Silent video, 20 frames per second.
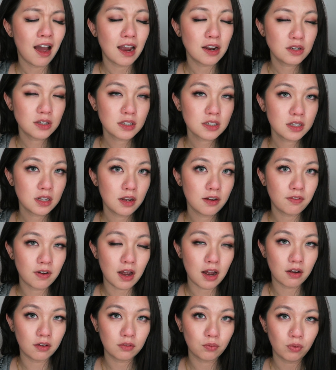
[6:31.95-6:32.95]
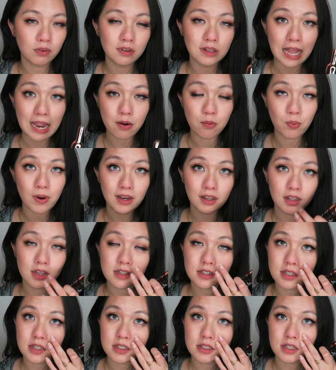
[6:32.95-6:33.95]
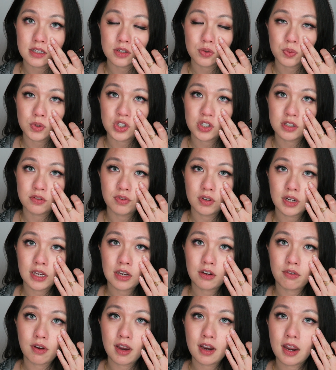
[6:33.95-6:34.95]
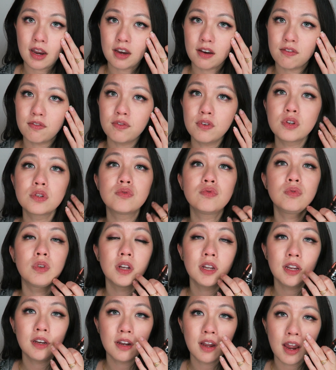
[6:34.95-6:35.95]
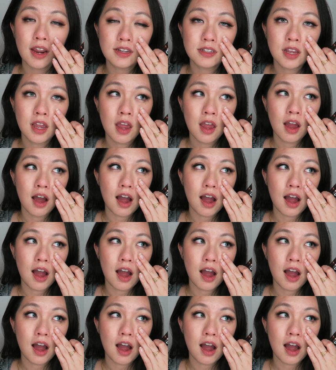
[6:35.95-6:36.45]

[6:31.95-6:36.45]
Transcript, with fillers: I just love how lightweight this is, which is really great, and it feels really nice.